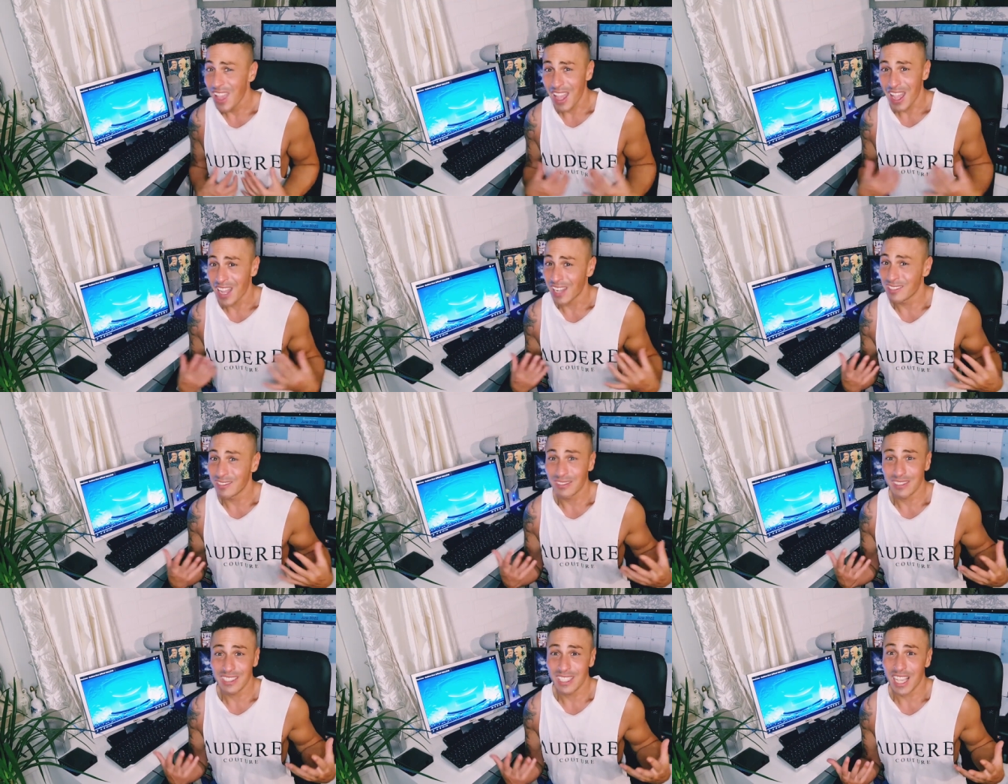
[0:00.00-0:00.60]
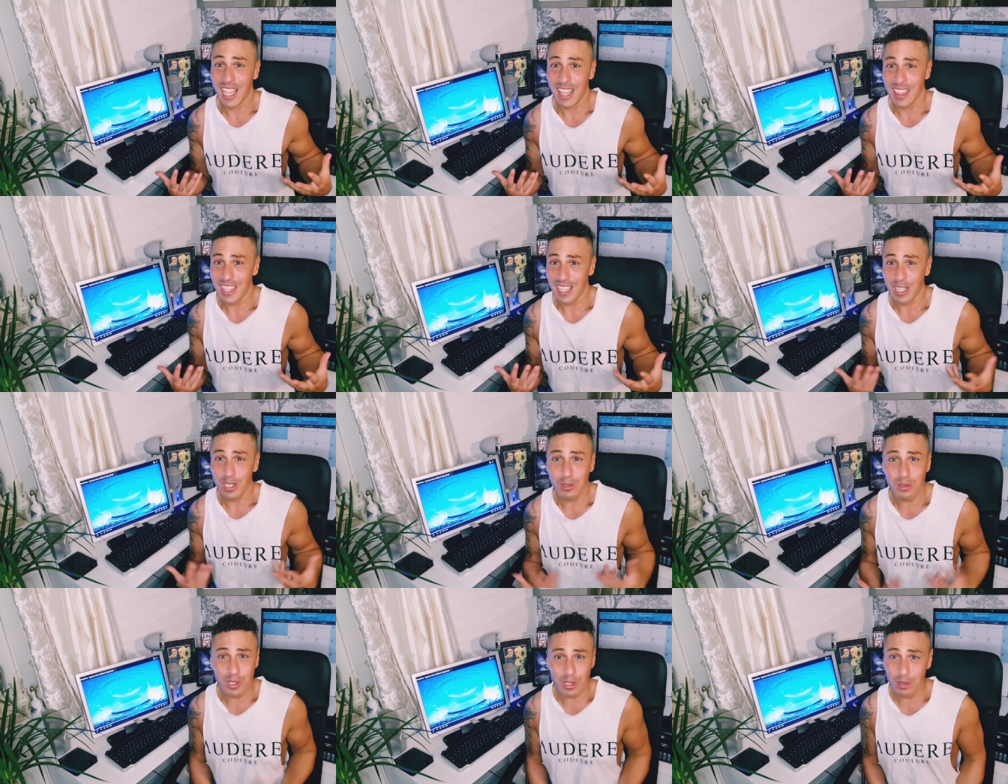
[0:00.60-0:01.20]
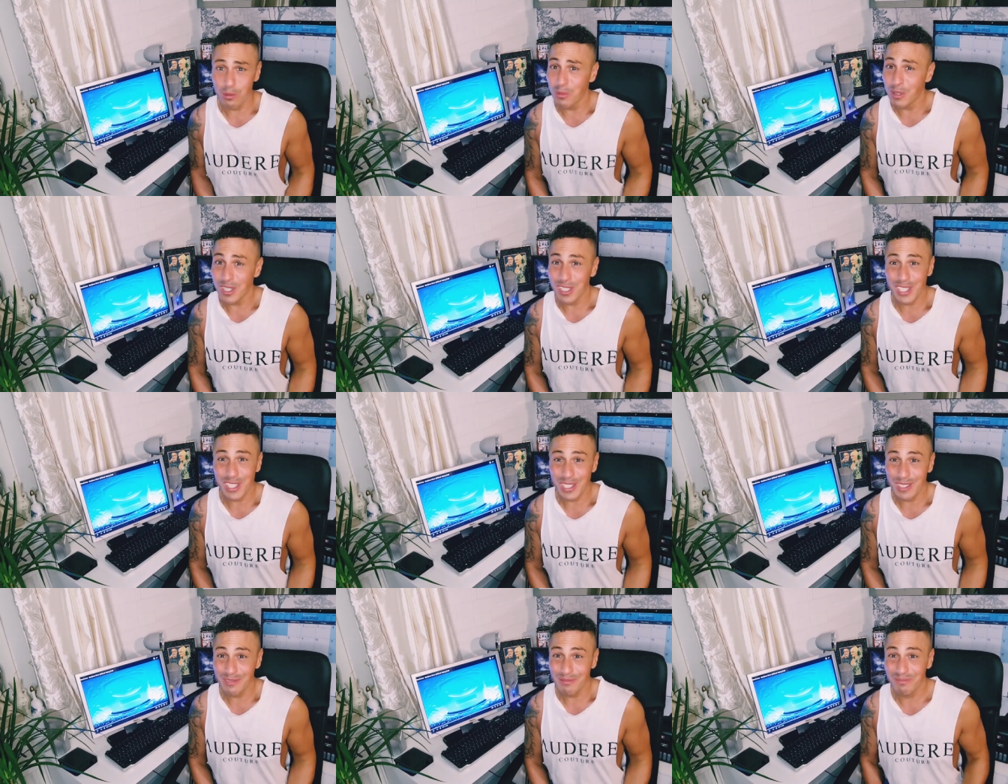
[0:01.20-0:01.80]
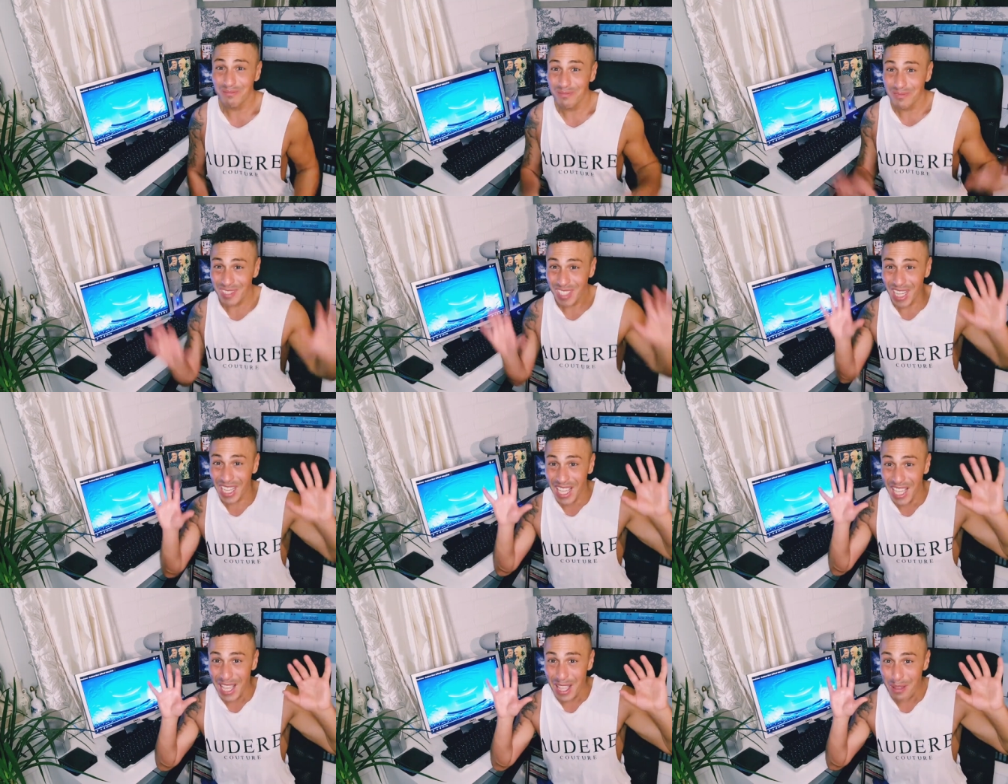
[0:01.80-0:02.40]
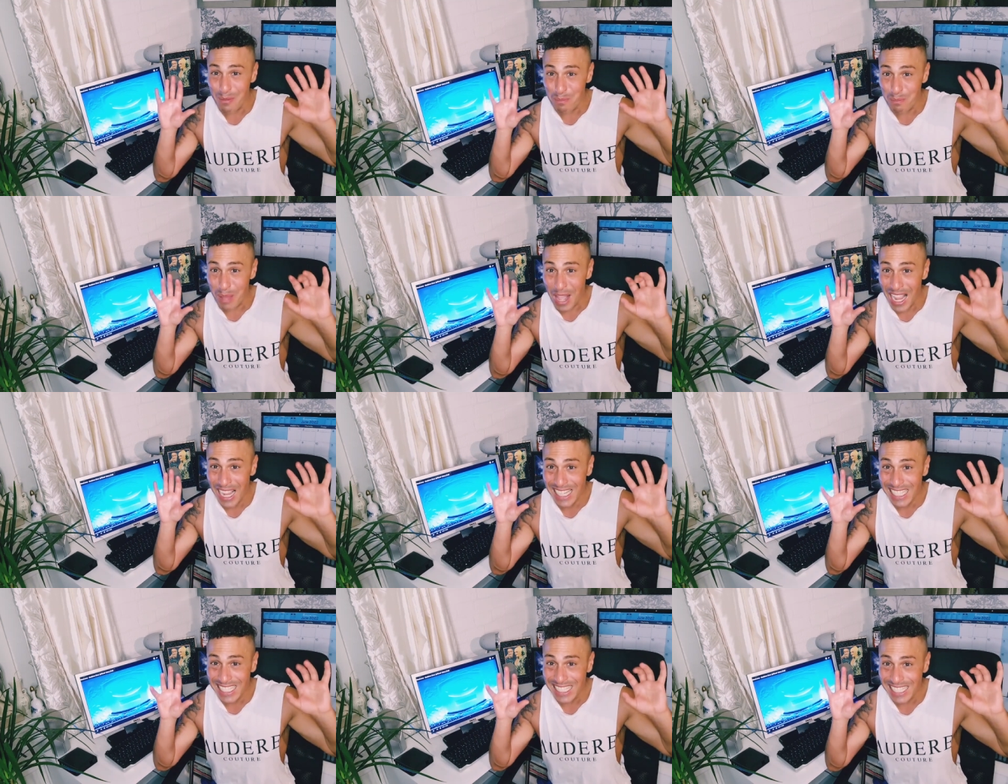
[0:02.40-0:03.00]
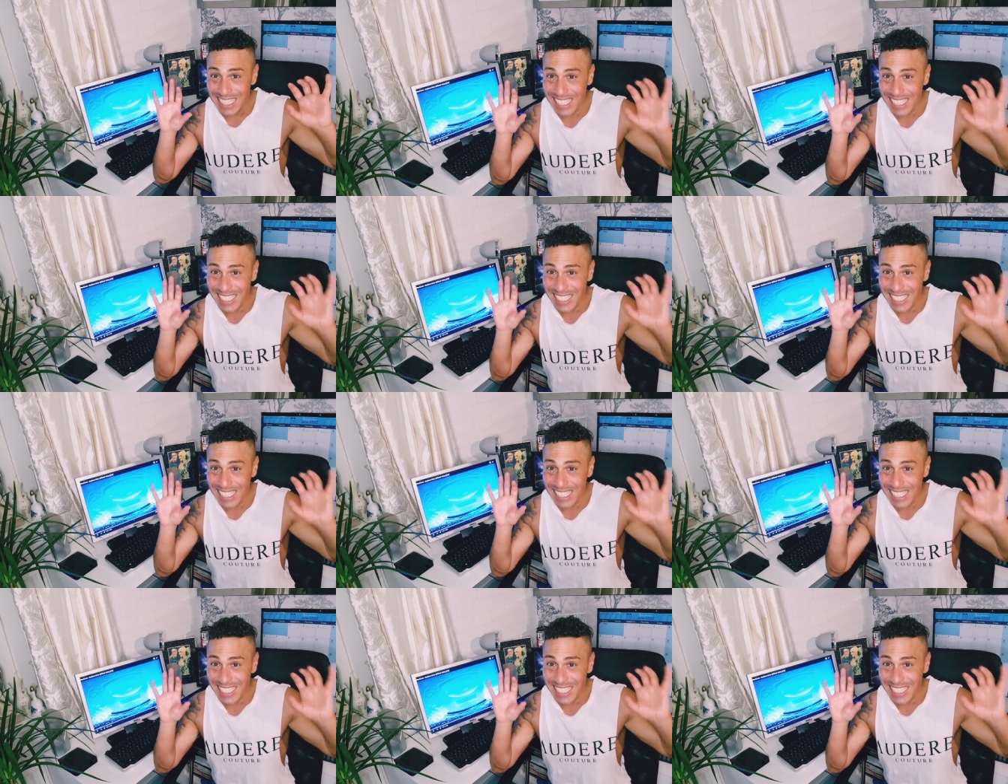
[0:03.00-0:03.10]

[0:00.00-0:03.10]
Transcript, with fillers: And yeah, thank you so much. Take care. Bye.